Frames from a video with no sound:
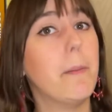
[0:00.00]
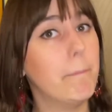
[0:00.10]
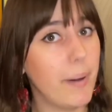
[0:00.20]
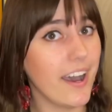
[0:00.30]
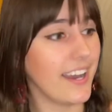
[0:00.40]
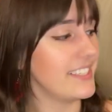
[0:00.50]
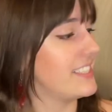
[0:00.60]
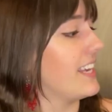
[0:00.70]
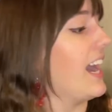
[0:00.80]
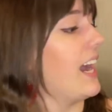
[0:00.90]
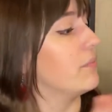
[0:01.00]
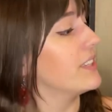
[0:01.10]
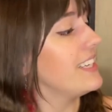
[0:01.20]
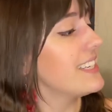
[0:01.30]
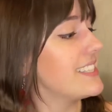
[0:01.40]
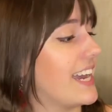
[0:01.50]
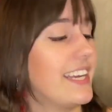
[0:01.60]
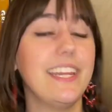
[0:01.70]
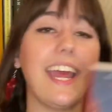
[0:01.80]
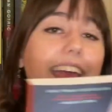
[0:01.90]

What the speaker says: But I'm really excited,